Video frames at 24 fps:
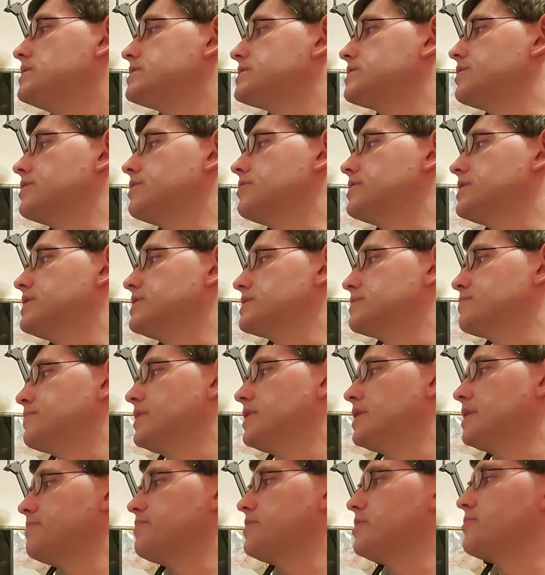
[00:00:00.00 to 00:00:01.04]
So here it is.
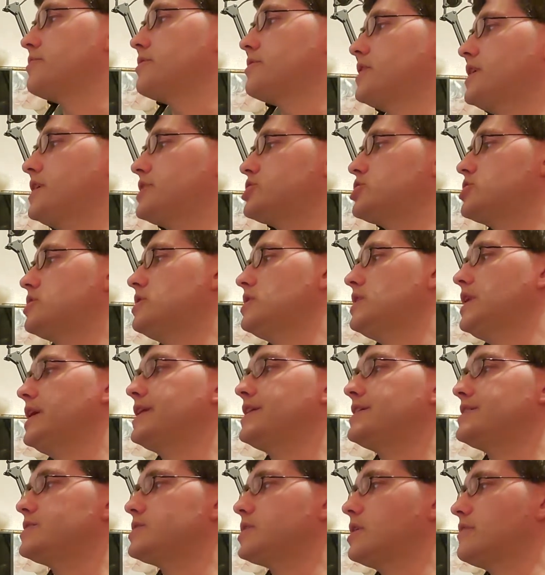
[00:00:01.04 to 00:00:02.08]
Midnight Blue International
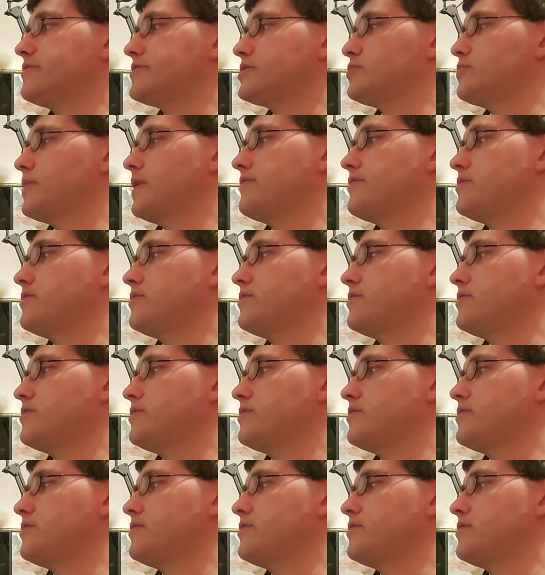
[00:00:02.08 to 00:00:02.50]
and Intellivision